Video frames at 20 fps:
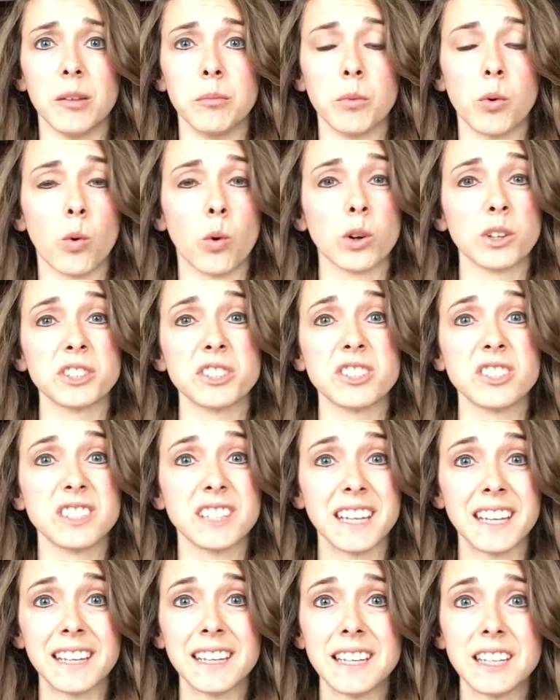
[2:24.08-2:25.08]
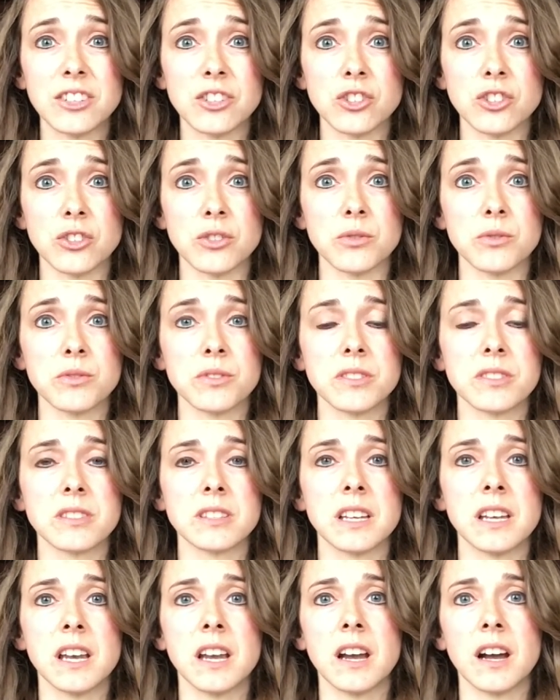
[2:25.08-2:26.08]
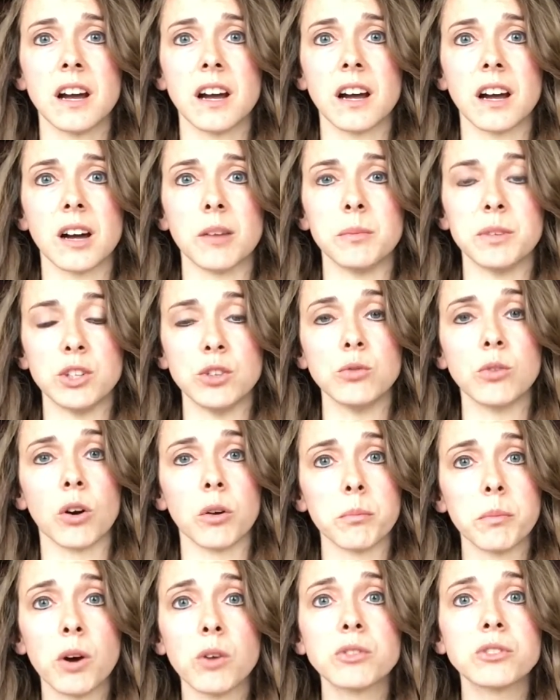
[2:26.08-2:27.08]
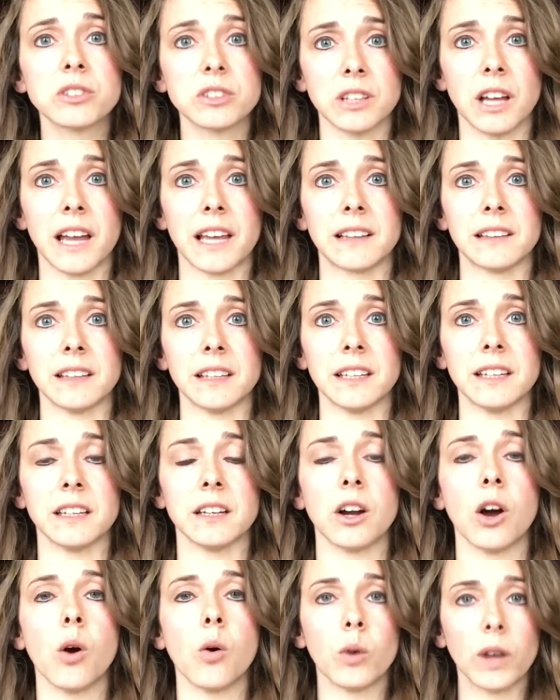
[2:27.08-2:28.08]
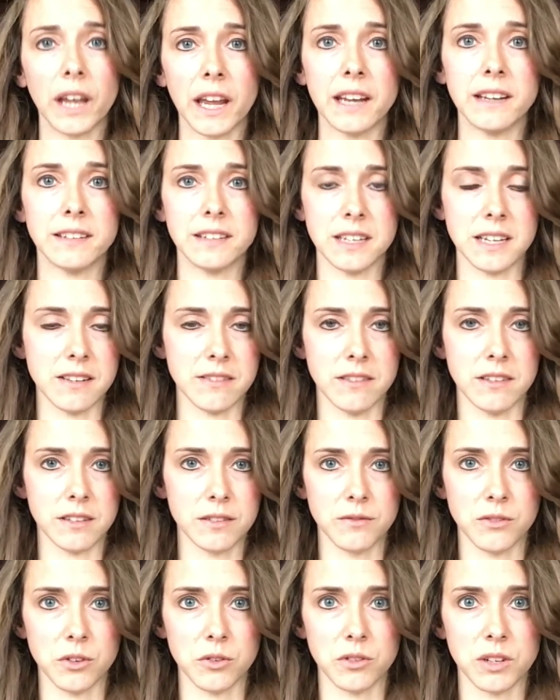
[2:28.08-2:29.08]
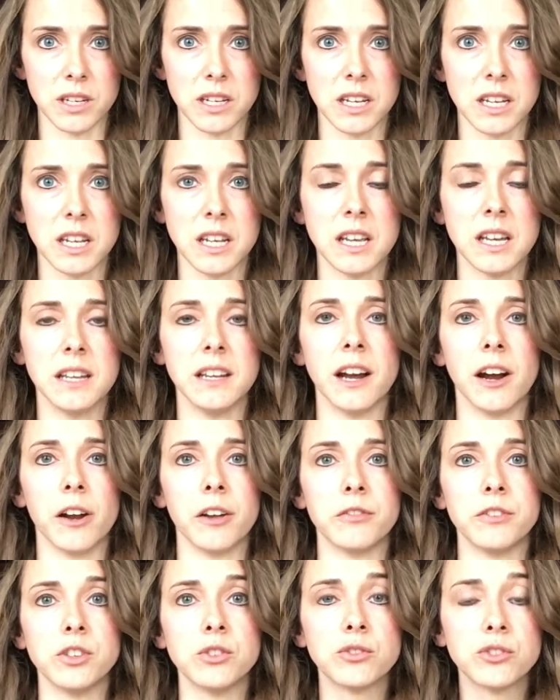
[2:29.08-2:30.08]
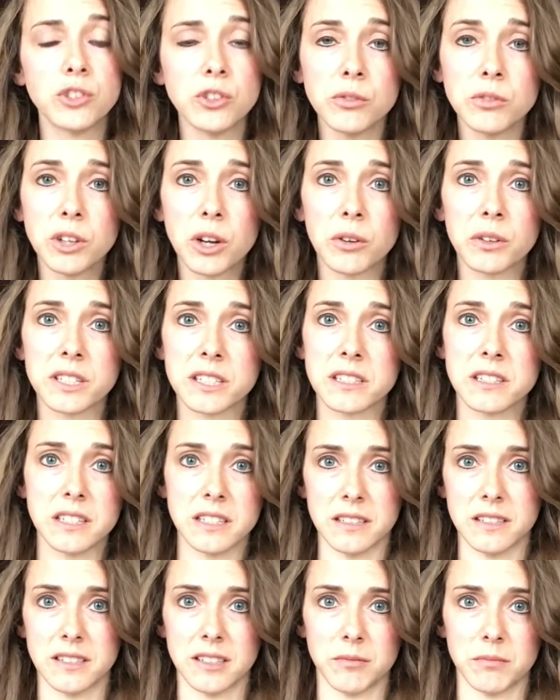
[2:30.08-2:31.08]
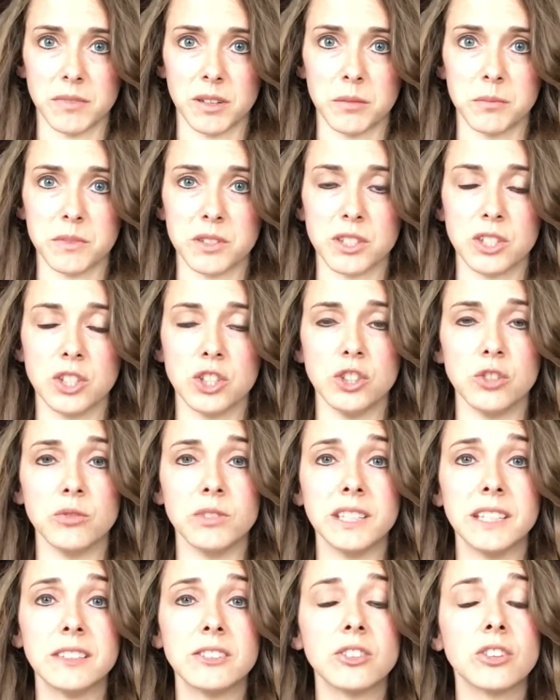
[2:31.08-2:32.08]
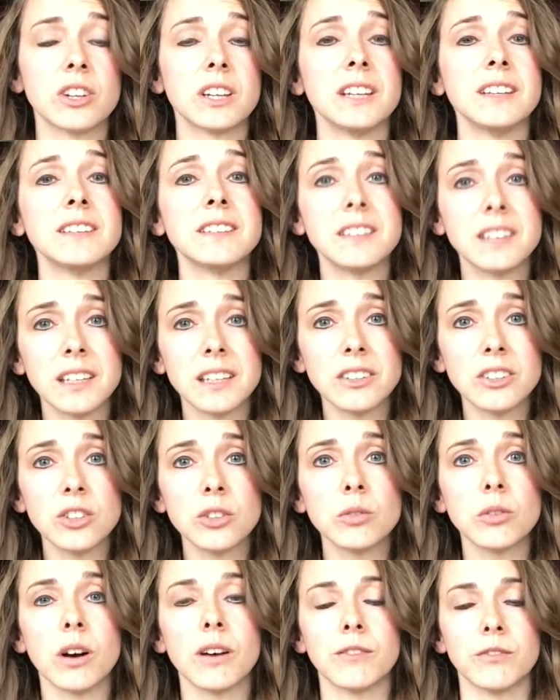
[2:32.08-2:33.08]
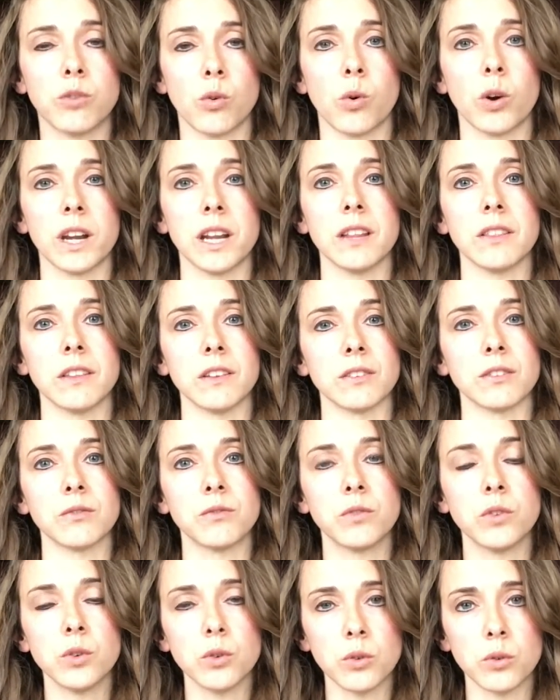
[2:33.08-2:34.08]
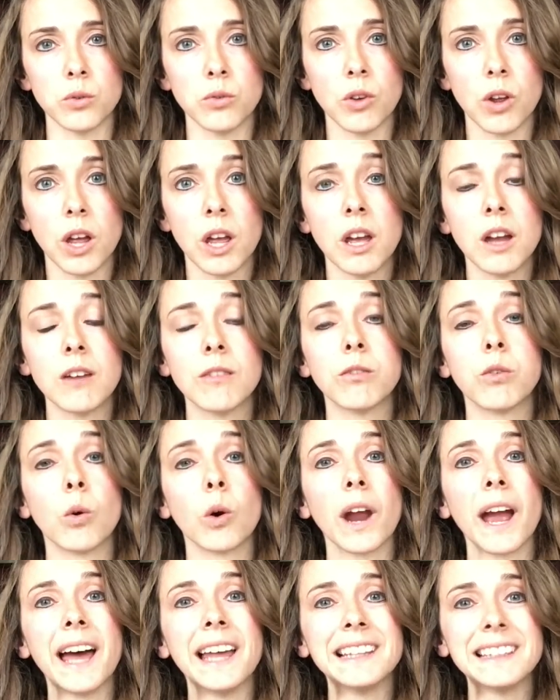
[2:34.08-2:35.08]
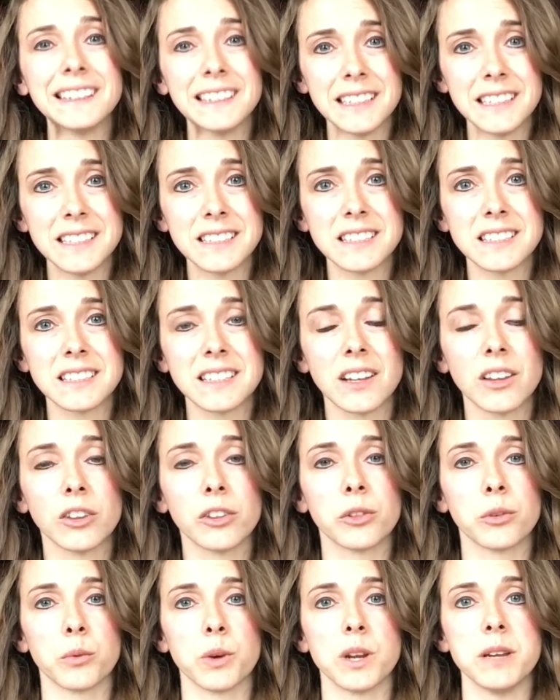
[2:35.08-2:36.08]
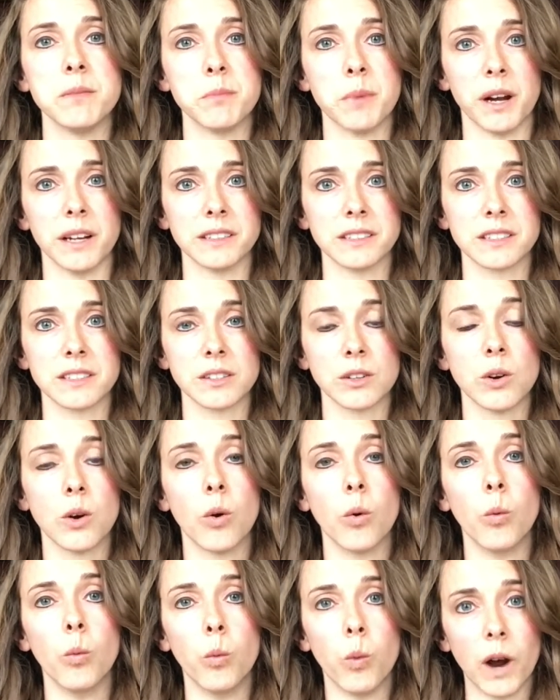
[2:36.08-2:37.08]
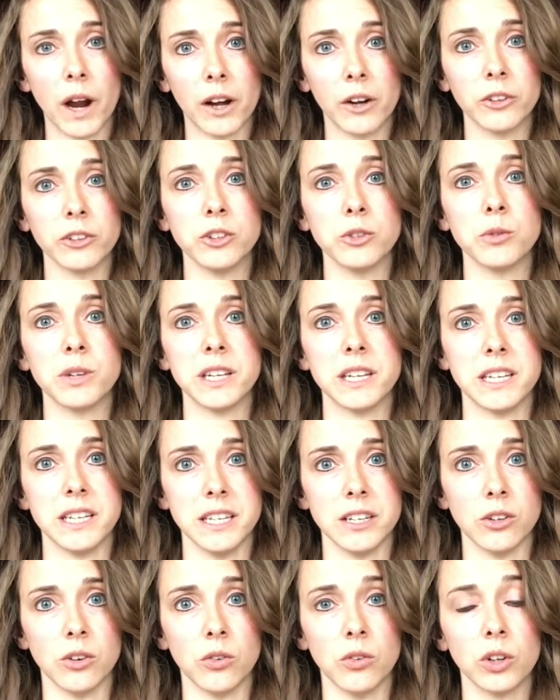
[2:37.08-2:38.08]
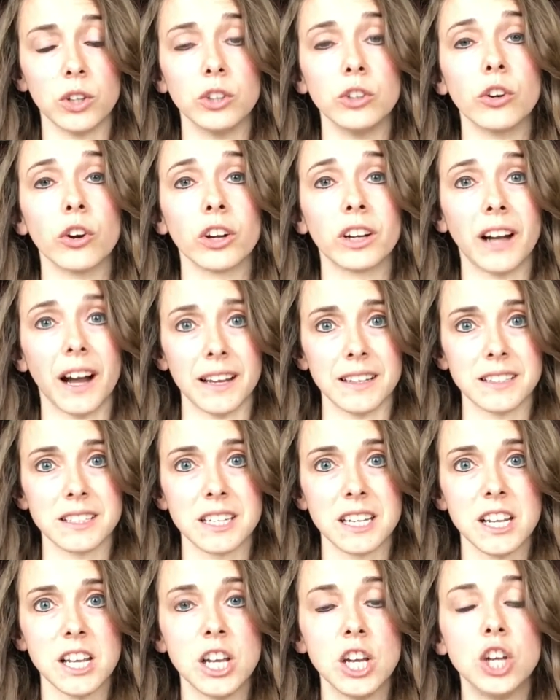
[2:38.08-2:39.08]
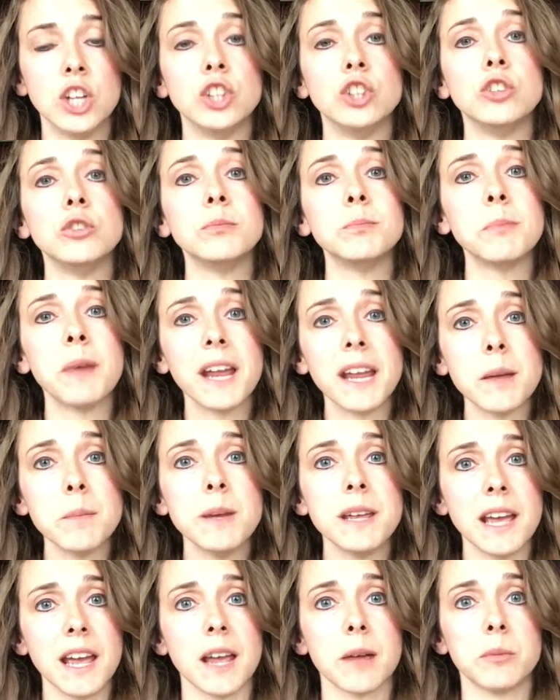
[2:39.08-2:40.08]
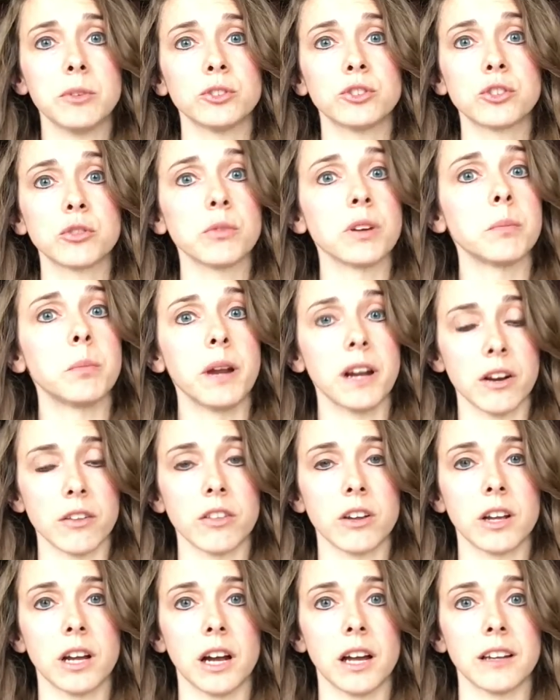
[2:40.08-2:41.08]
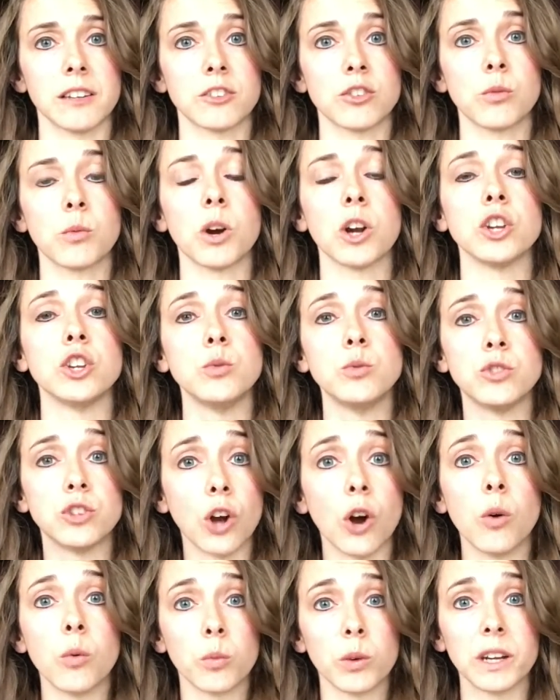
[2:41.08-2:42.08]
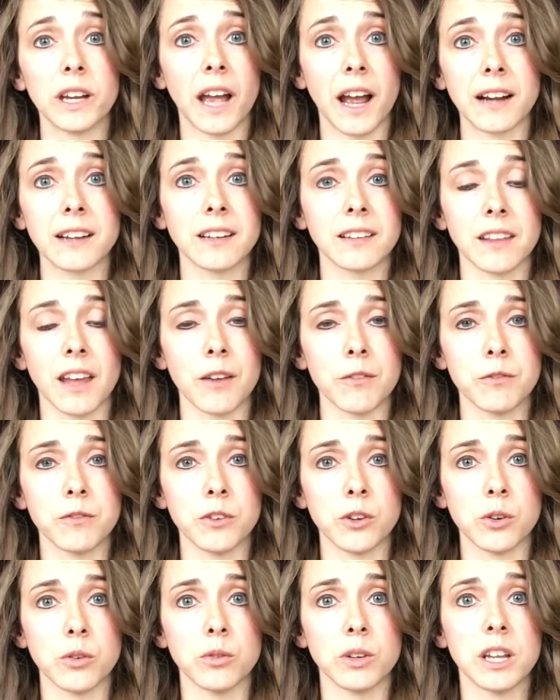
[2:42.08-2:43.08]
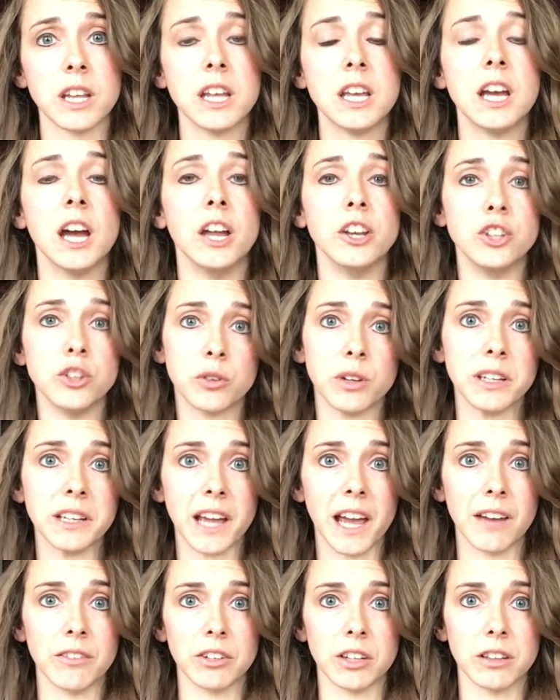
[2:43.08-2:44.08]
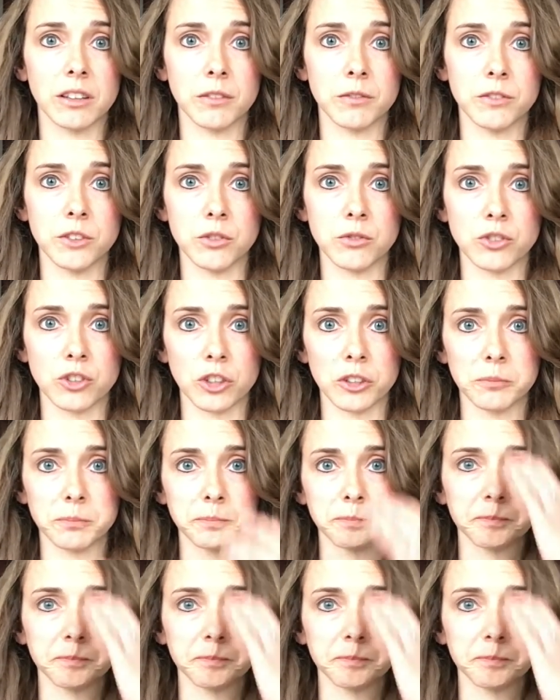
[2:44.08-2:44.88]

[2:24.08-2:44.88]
or skin issues, you are most likely okay to eat this food. Now, if you do notice these symptoms, you need to continue avoiding this food for at least 3 months while you heal your gut. You may be able to repair the gut to where you don't react to that food and you can have it in the future.